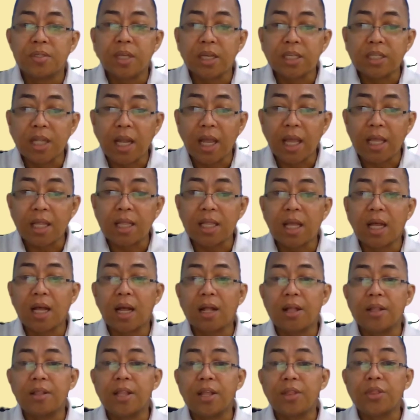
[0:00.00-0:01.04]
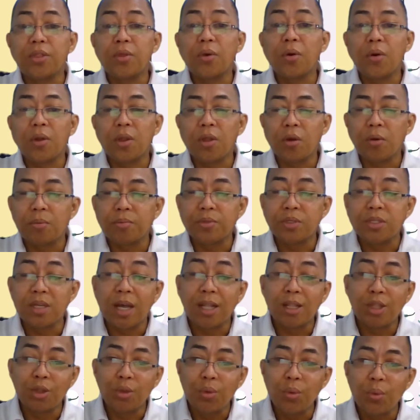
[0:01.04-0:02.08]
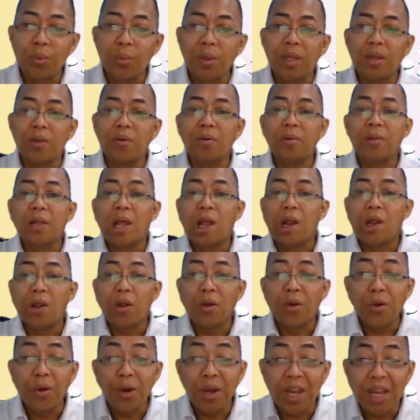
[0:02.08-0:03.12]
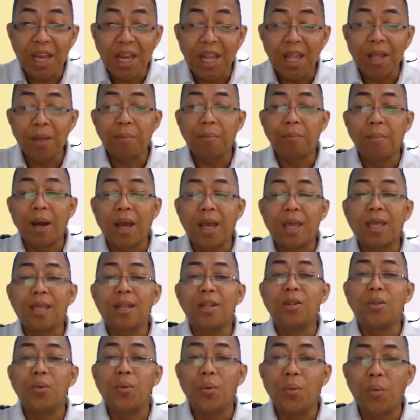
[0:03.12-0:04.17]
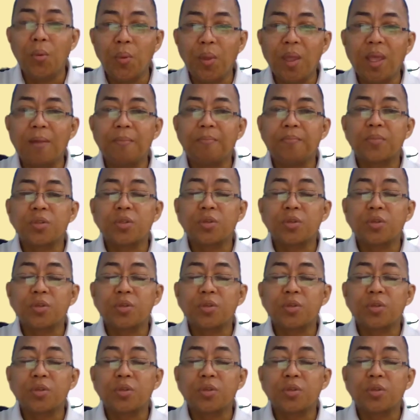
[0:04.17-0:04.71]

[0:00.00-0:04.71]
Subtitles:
Just like the theory of John Dewey, learning by doing.